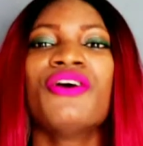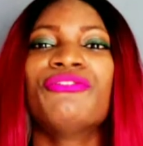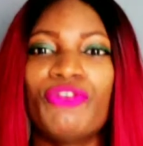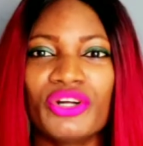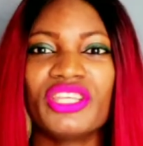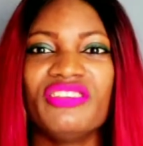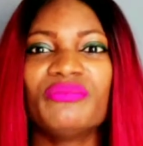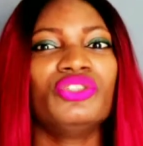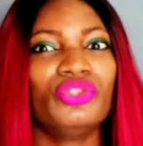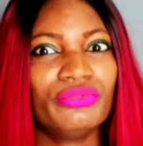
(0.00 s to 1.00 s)
Forgive,
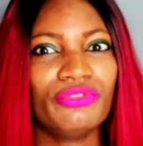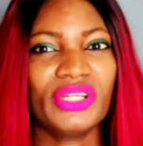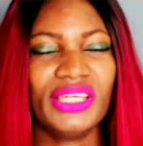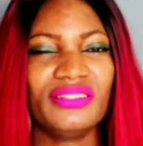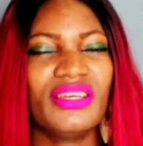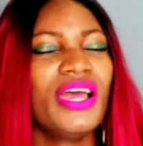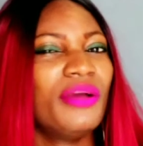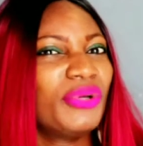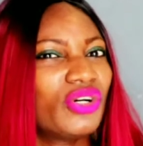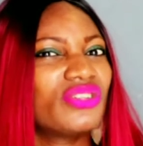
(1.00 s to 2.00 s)
but don't forget,
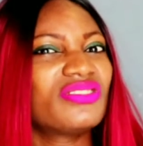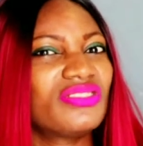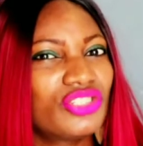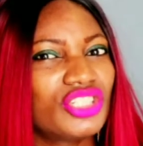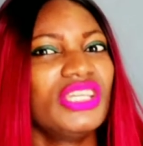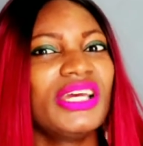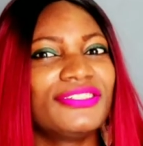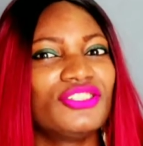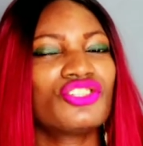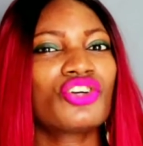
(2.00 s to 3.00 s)
because she
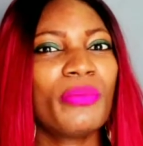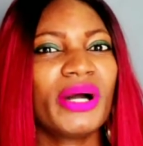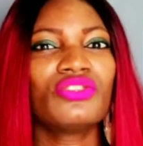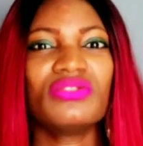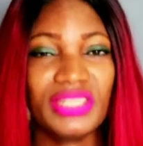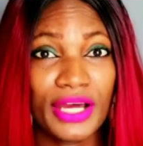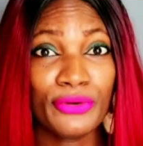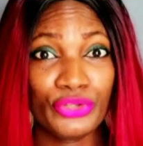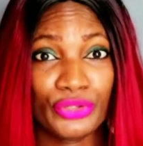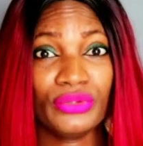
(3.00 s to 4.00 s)
has just come out to
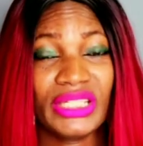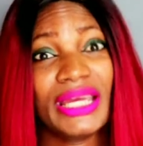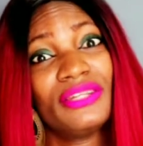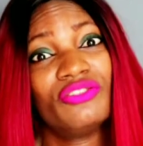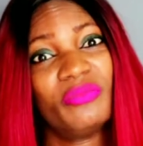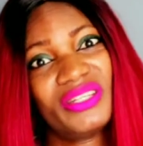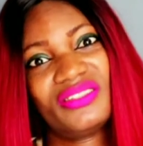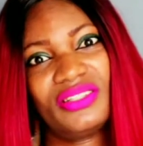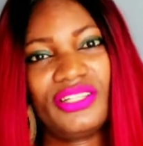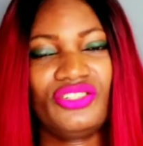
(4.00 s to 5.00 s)
tell you the kind of
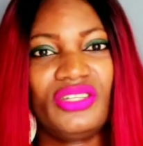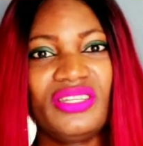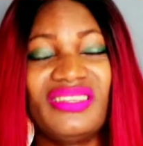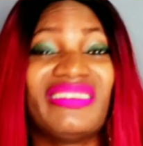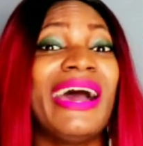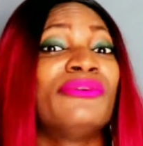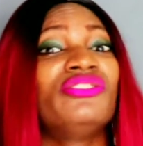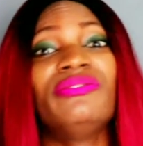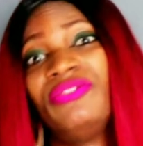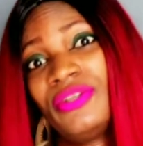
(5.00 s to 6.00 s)
person that she is and how
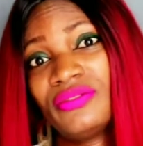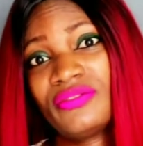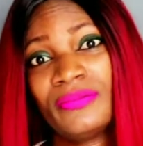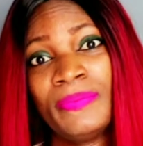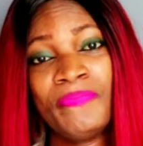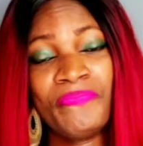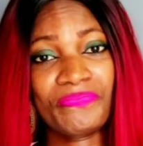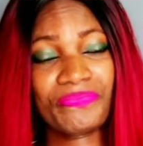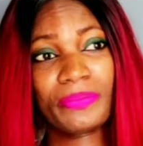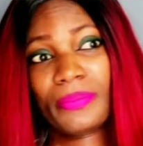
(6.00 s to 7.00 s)
she feels
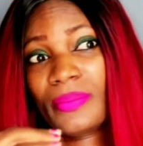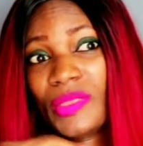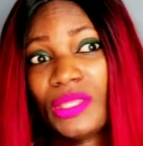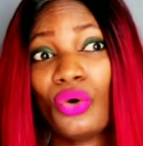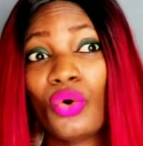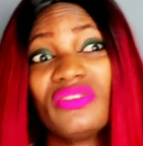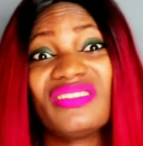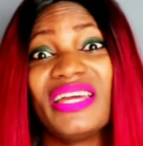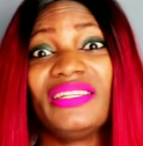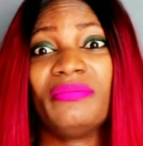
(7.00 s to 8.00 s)

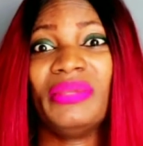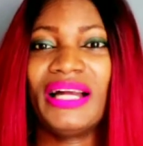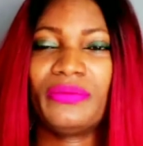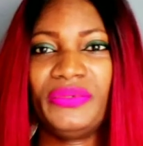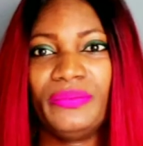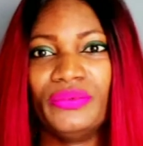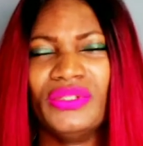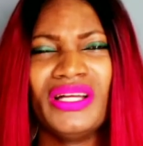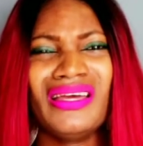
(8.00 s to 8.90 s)
concerning black people.